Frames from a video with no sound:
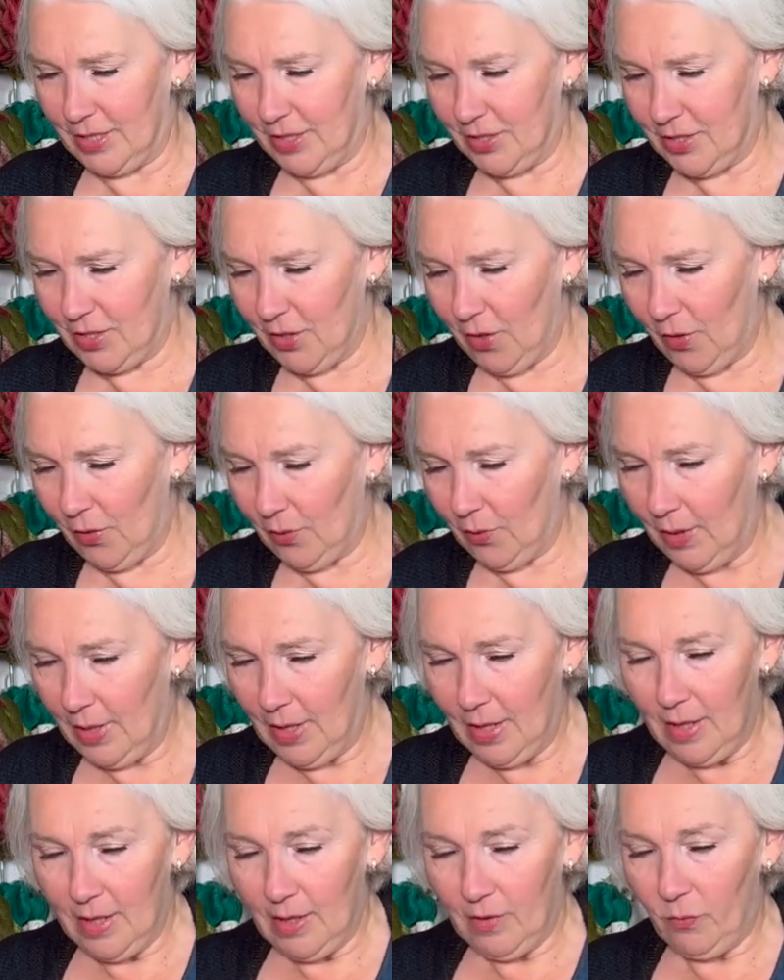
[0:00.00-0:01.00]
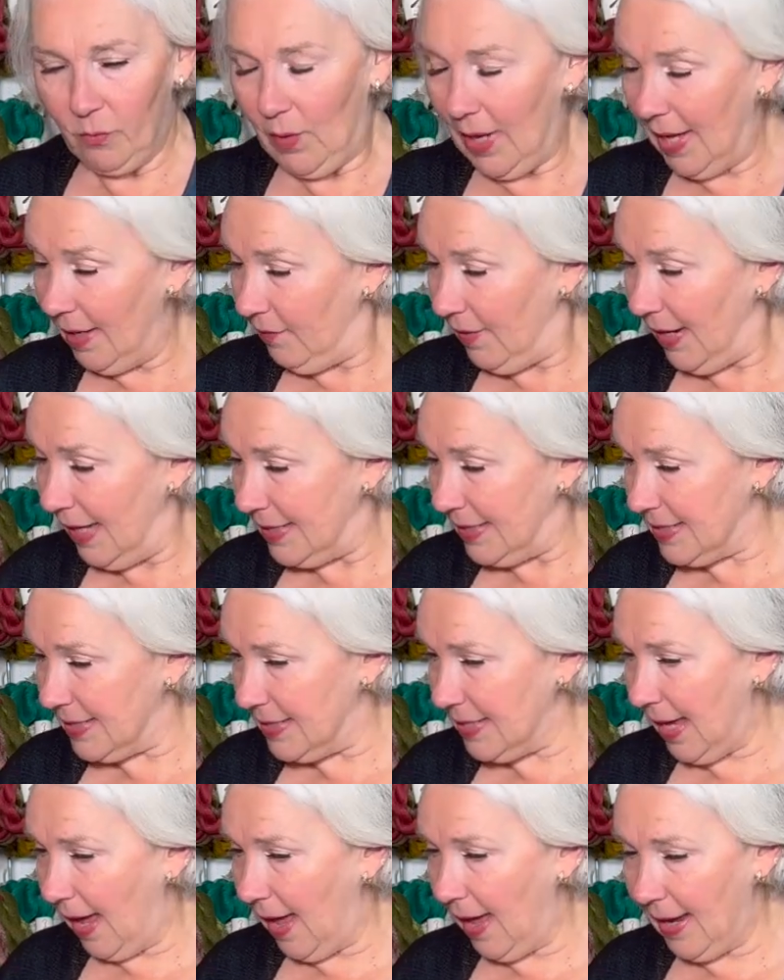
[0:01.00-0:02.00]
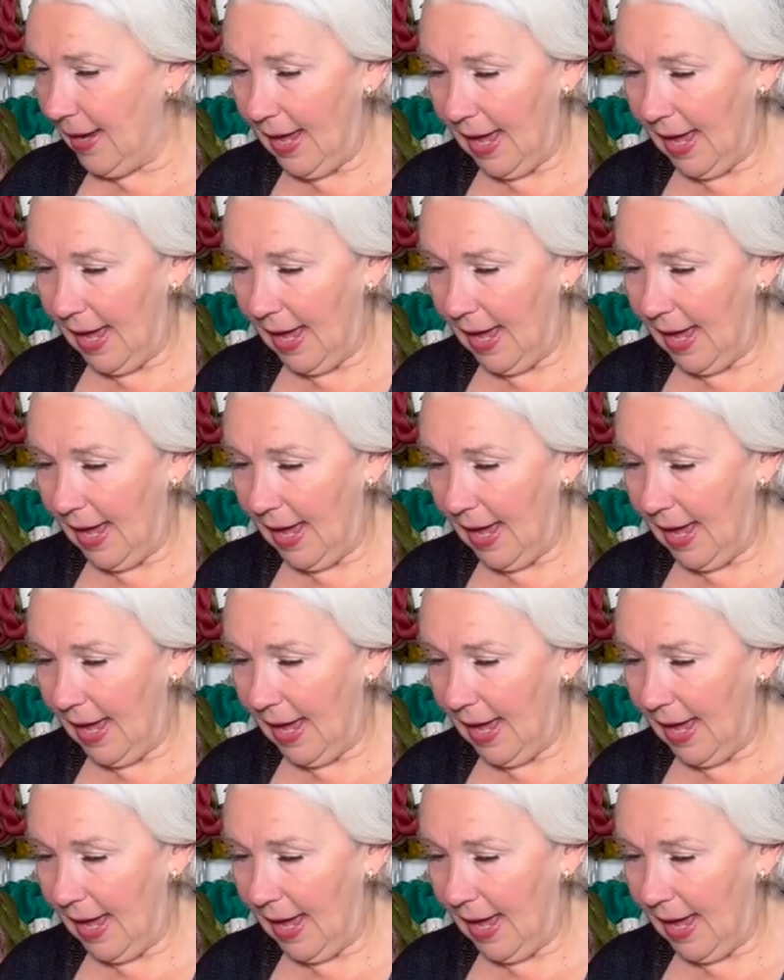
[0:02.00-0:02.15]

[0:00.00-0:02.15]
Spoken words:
So whereas I